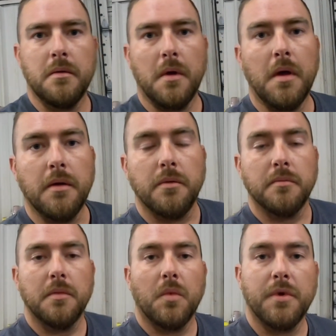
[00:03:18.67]
Hey,
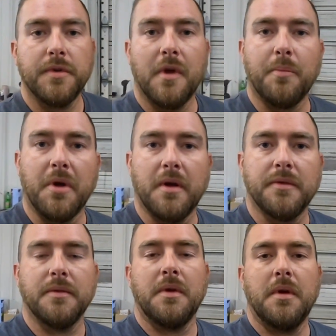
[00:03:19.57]
what is up, guys?
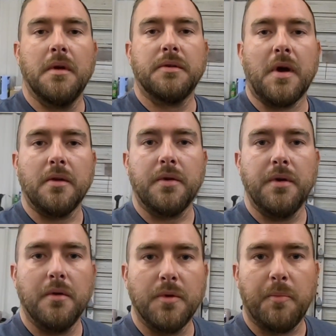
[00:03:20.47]
Tyler
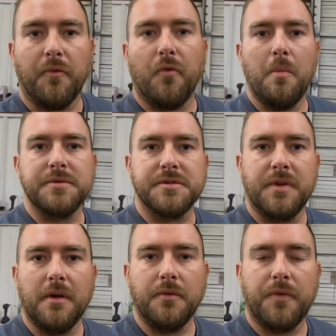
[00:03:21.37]
here with Performance
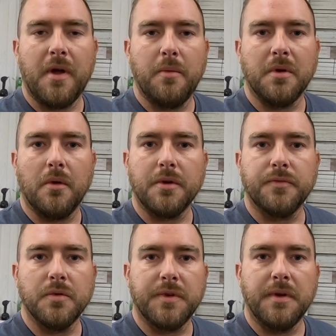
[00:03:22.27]
Design and Fab in
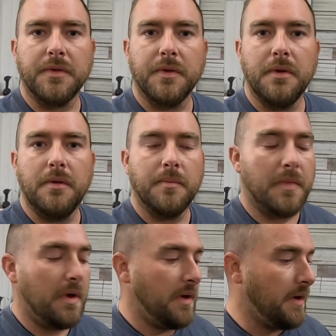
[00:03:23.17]
Clarksville, Tennessee.
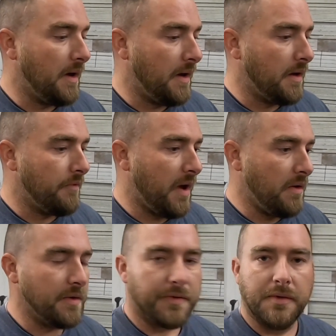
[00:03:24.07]
I have
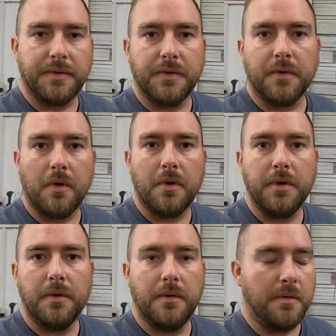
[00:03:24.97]
Alex list his car
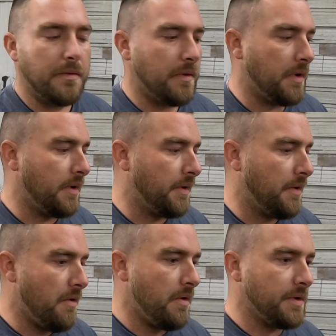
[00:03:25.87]
here,
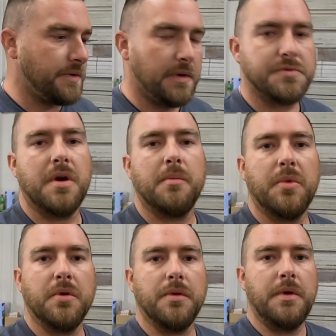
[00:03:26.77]
RX8 drag
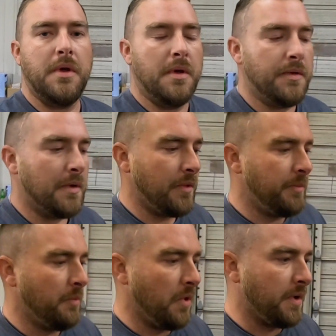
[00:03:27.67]
build that we've
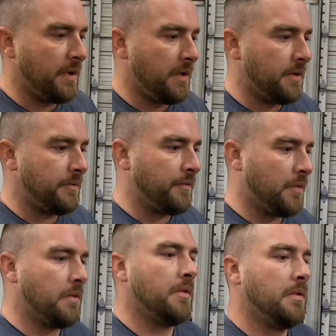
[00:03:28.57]
been working on
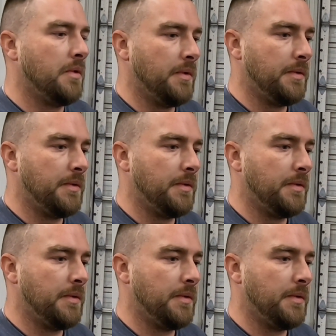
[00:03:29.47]
for